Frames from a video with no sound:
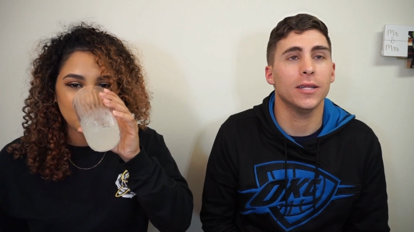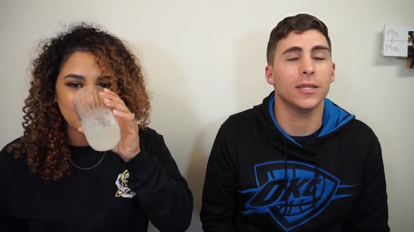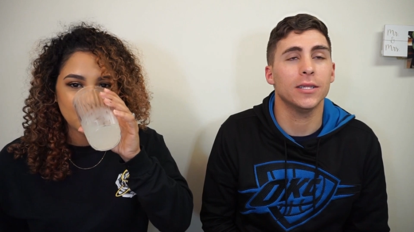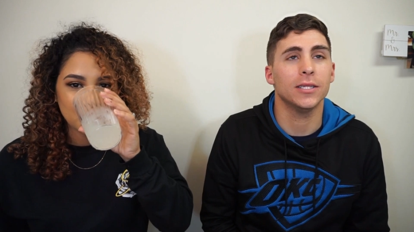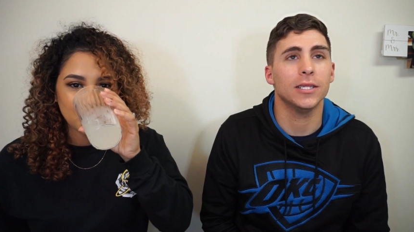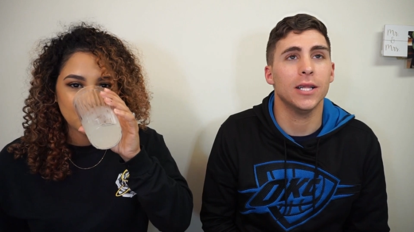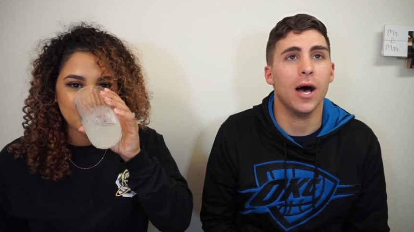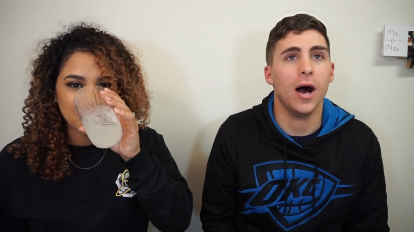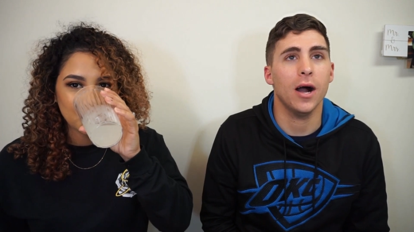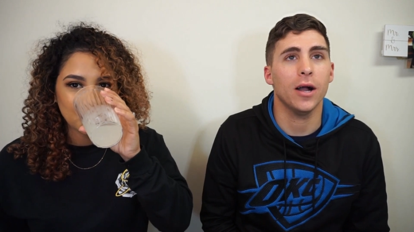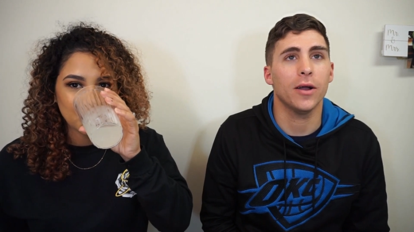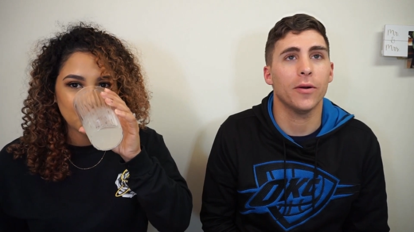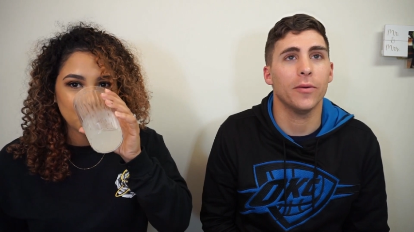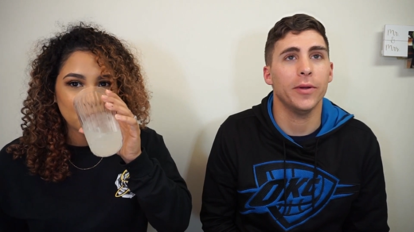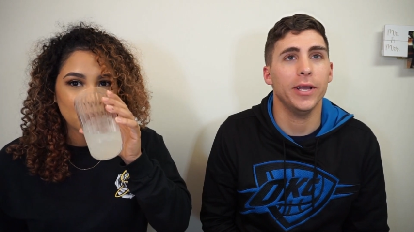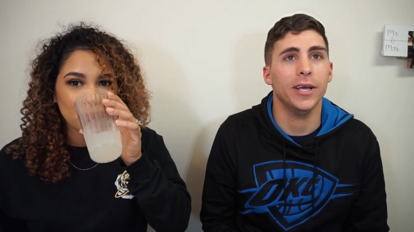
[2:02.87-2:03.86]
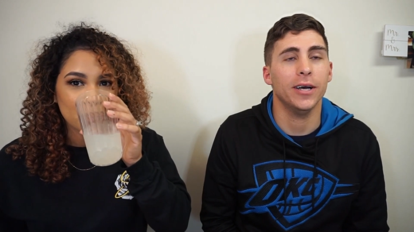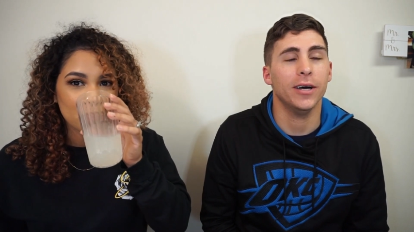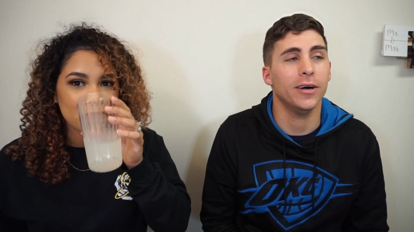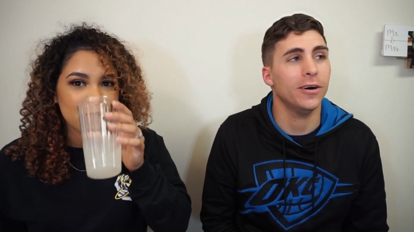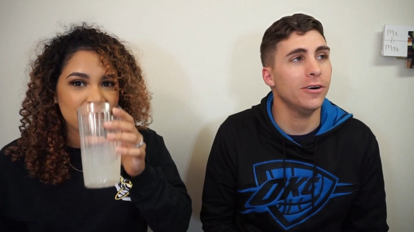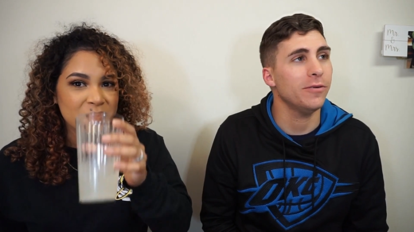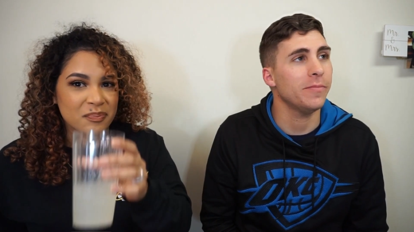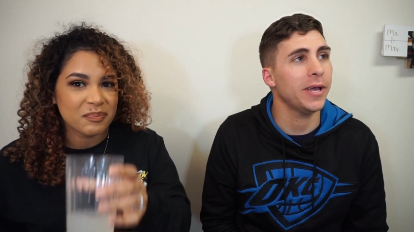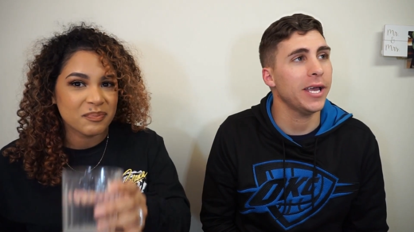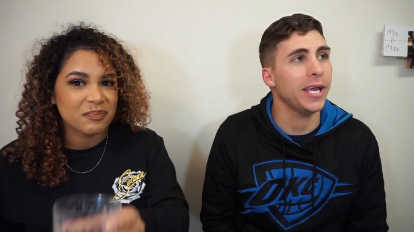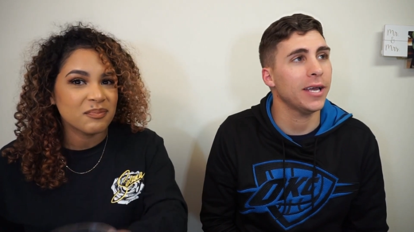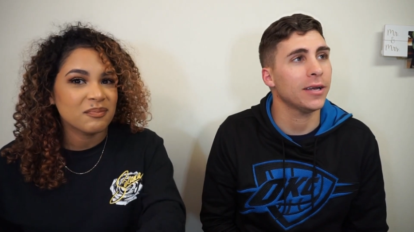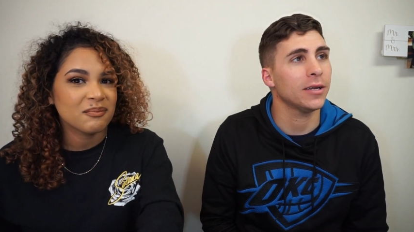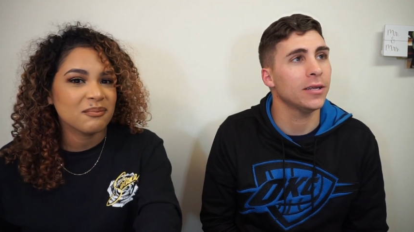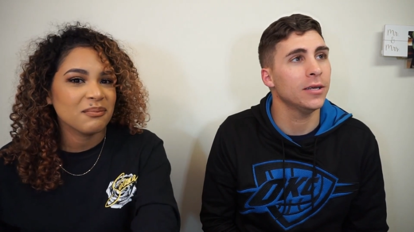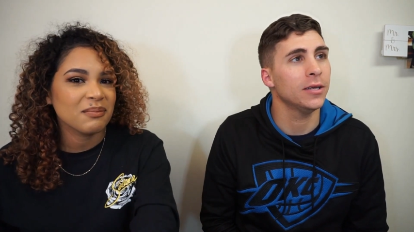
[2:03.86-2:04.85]
Speaker 1: Lagaria. Oh man.
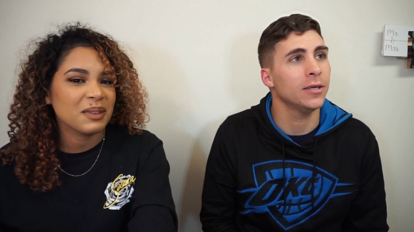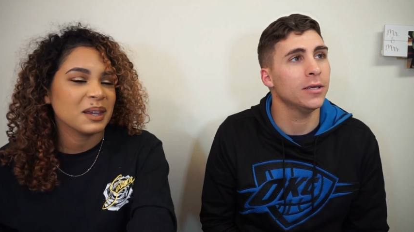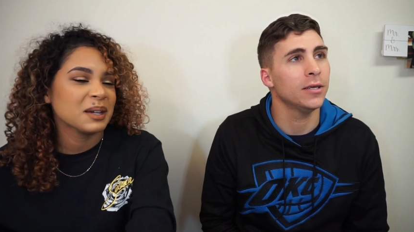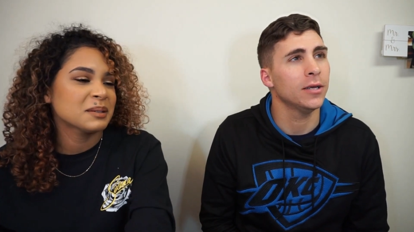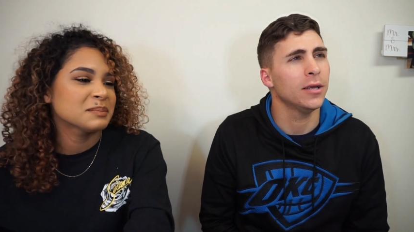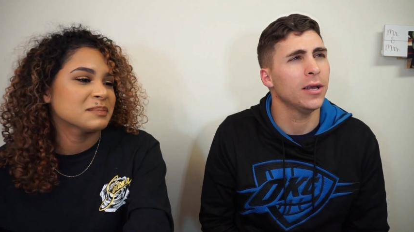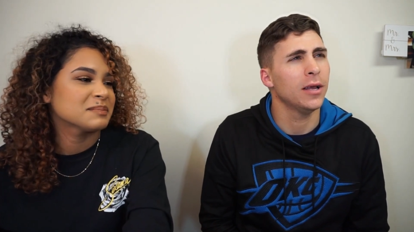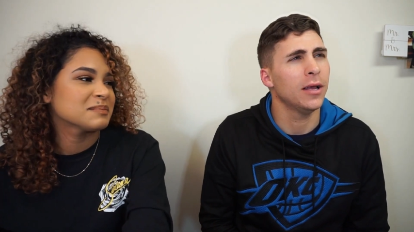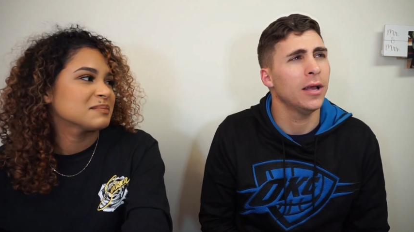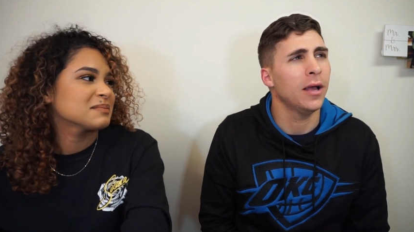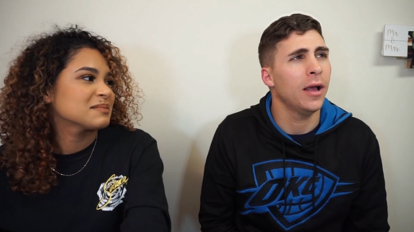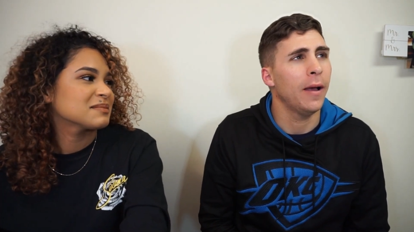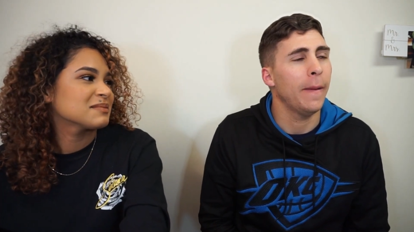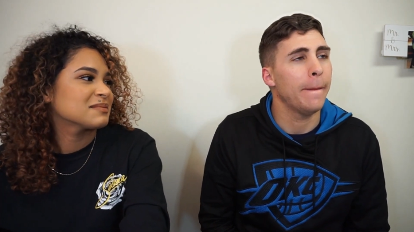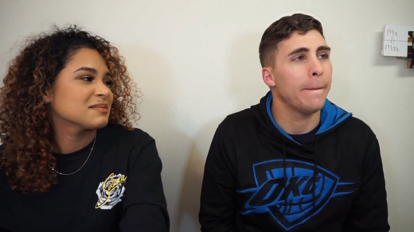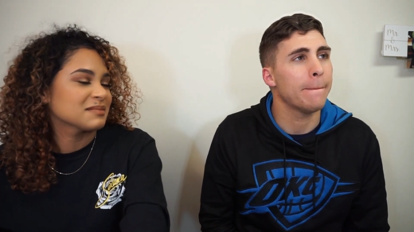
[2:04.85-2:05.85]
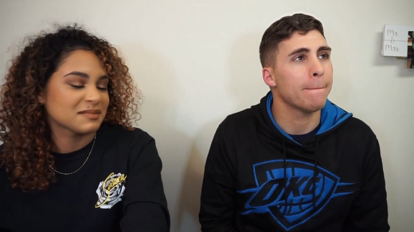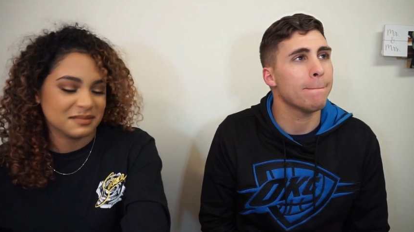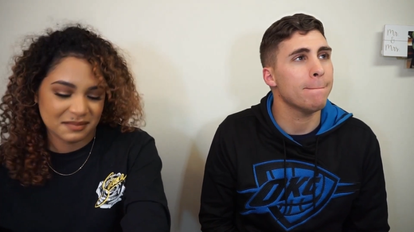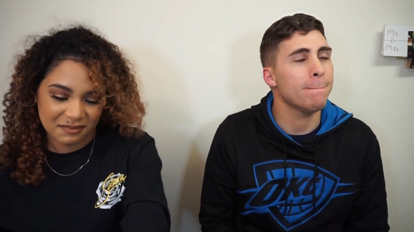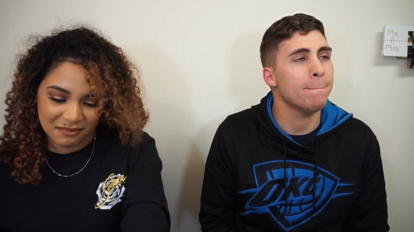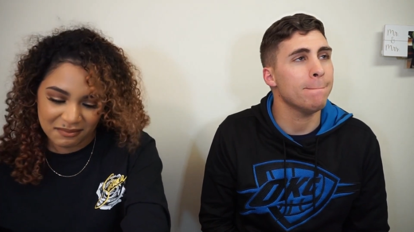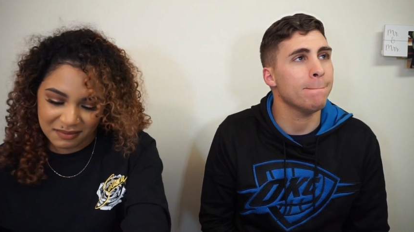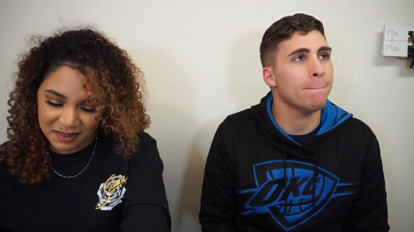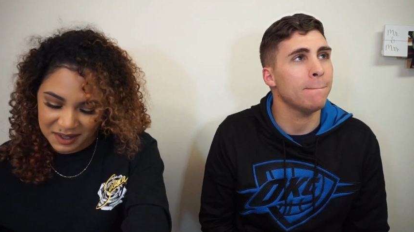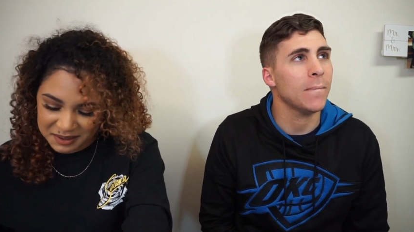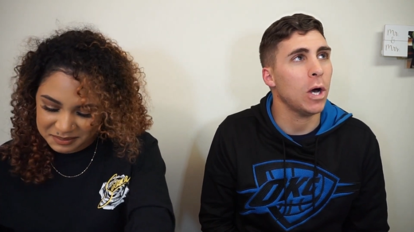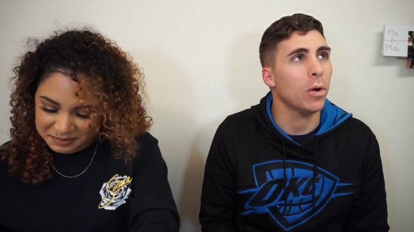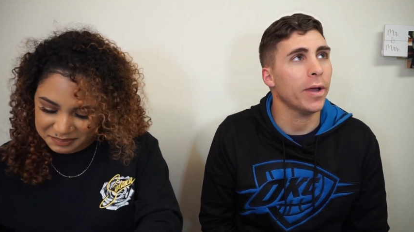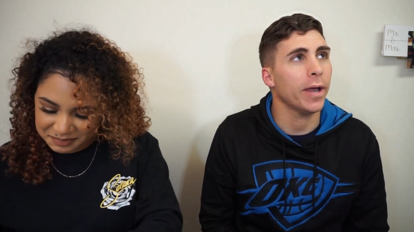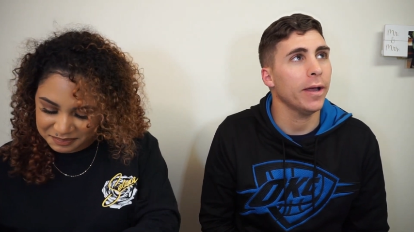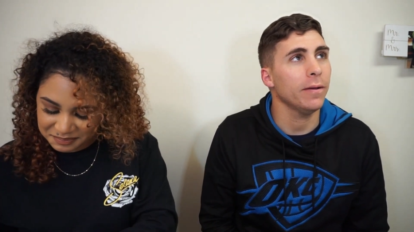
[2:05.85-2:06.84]
Mm,
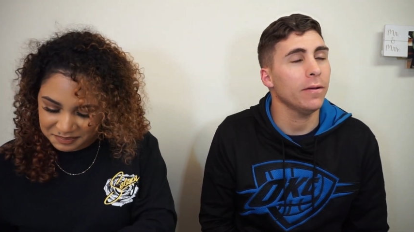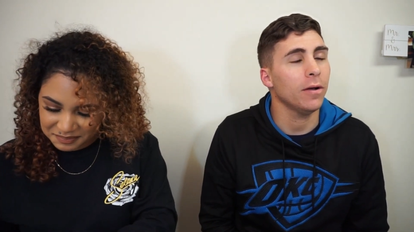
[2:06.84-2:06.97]
okay,